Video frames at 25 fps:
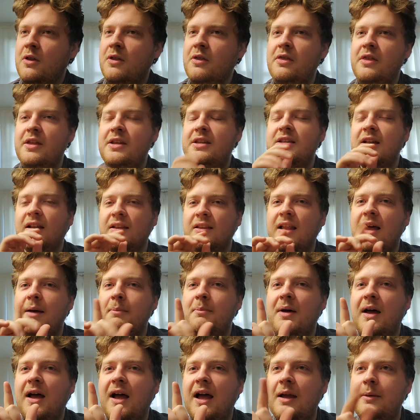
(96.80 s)
the
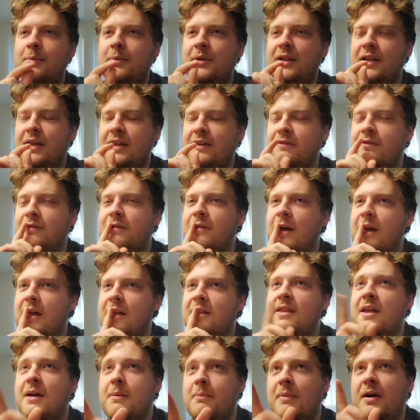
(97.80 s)
dilemma, I believe,
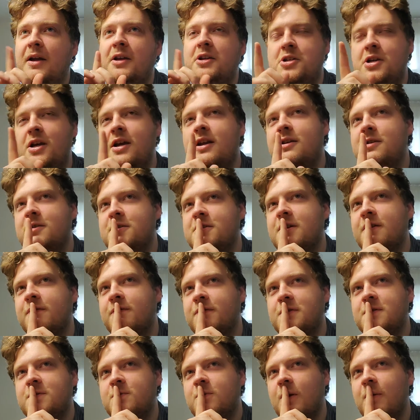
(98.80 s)
that my channel
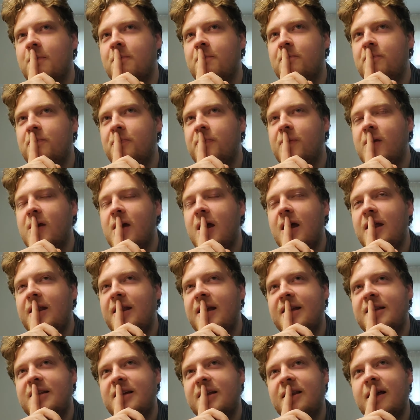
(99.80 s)
suffers from. And
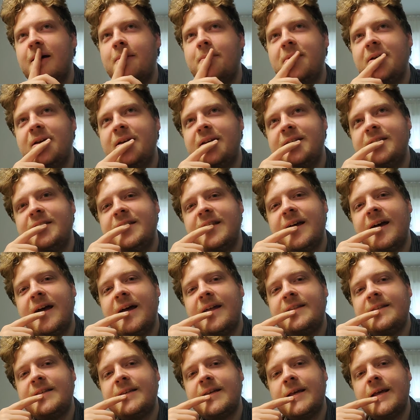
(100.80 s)
that dilemma is
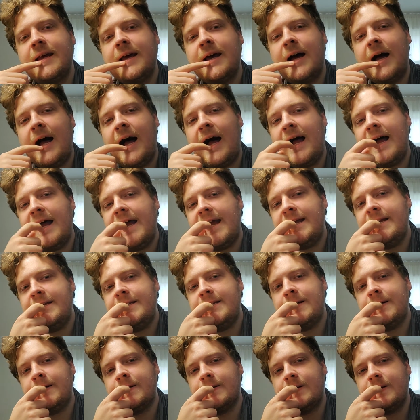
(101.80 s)
that I
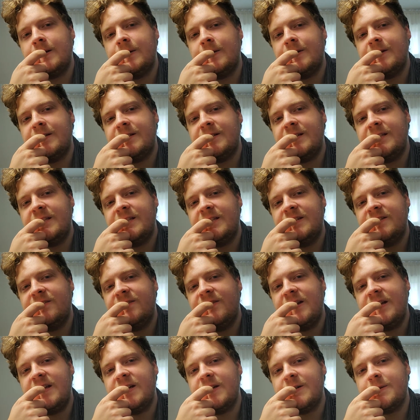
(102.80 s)
don't go into these
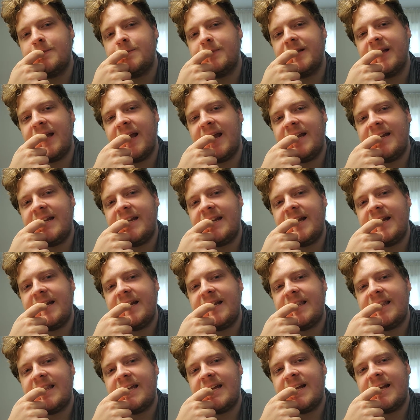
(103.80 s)
videos planning
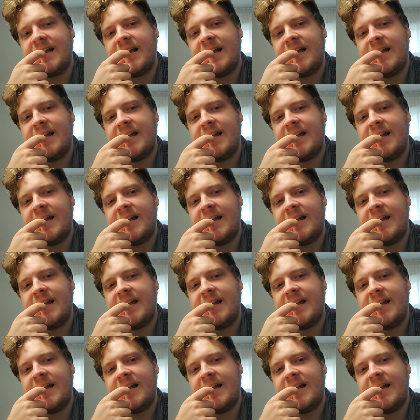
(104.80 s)
anything,